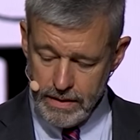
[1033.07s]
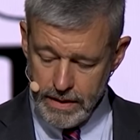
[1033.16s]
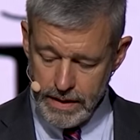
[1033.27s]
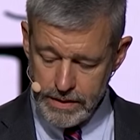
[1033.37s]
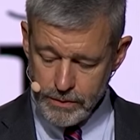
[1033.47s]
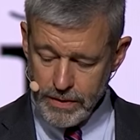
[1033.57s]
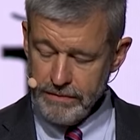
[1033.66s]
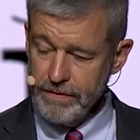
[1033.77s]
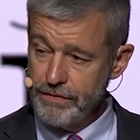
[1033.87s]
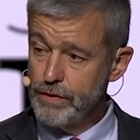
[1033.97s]
It is one
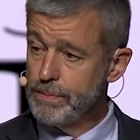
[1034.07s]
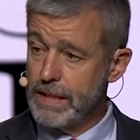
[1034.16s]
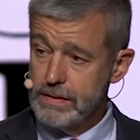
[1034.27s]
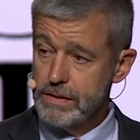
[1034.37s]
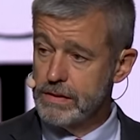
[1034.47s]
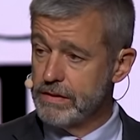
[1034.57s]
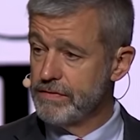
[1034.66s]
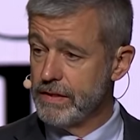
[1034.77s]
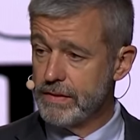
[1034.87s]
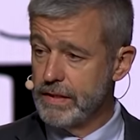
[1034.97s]
of the few places, if
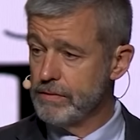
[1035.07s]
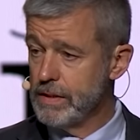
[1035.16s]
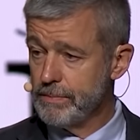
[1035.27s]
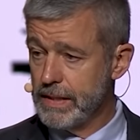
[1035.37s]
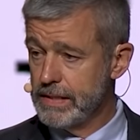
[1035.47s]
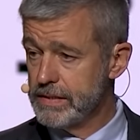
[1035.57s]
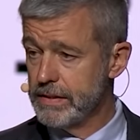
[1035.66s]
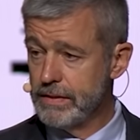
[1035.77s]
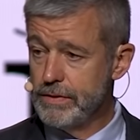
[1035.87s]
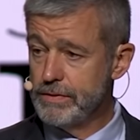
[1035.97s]
not the only place,
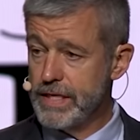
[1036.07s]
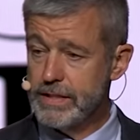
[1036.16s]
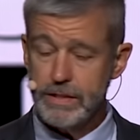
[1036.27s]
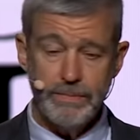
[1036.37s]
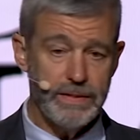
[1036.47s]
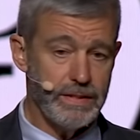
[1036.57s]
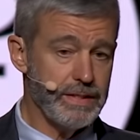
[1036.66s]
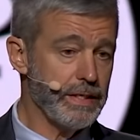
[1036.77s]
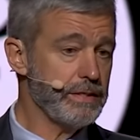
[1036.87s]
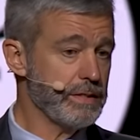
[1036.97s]
in the New Testament that
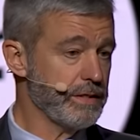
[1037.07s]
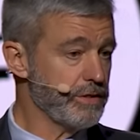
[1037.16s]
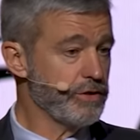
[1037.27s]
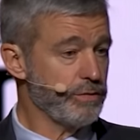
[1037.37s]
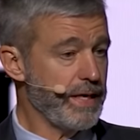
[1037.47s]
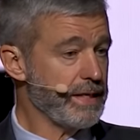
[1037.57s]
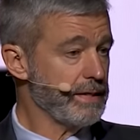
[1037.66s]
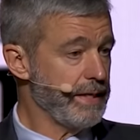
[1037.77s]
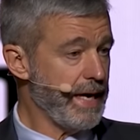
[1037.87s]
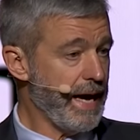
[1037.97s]
tells us
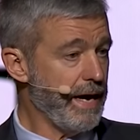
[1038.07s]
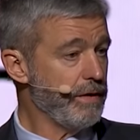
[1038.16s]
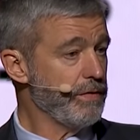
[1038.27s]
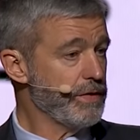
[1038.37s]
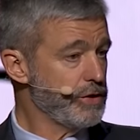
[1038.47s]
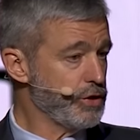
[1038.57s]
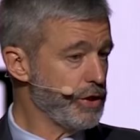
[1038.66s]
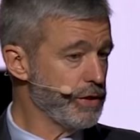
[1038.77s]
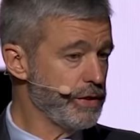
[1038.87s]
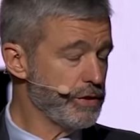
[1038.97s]
directly how the
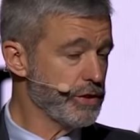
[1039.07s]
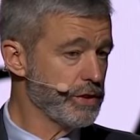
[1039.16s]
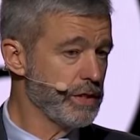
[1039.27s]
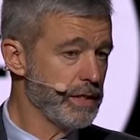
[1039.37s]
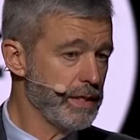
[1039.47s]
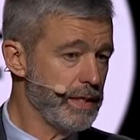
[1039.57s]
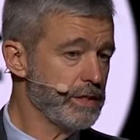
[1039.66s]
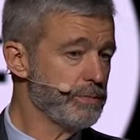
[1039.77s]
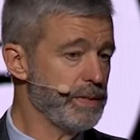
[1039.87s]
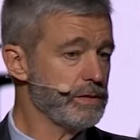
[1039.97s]
church
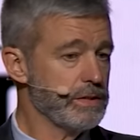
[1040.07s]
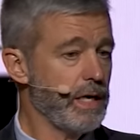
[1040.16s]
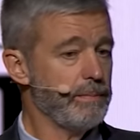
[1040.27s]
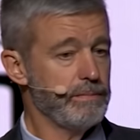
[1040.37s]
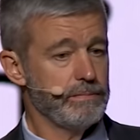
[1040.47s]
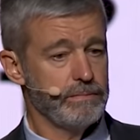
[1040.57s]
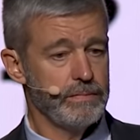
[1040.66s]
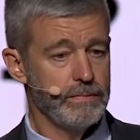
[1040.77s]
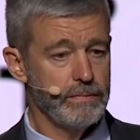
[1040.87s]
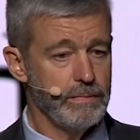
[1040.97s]
is built up,
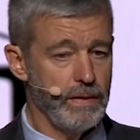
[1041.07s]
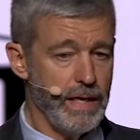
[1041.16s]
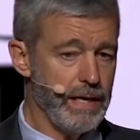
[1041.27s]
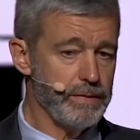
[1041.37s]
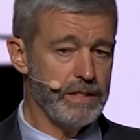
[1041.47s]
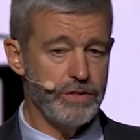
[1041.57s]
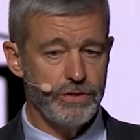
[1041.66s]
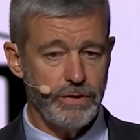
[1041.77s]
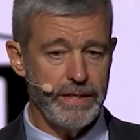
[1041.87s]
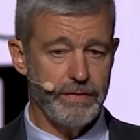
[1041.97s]
how it is
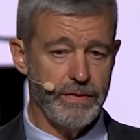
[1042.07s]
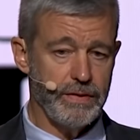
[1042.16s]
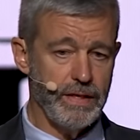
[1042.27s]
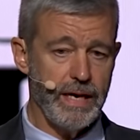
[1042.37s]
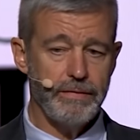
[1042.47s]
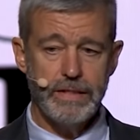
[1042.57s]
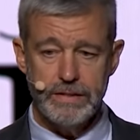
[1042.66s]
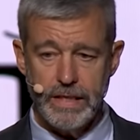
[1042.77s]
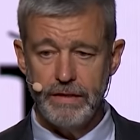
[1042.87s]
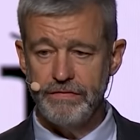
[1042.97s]
strengthened, how it
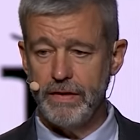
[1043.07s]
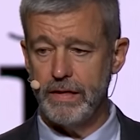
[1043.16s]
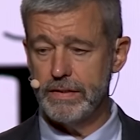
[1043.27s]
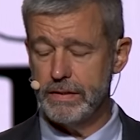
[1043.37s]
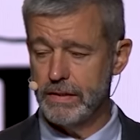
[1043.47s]
is edified.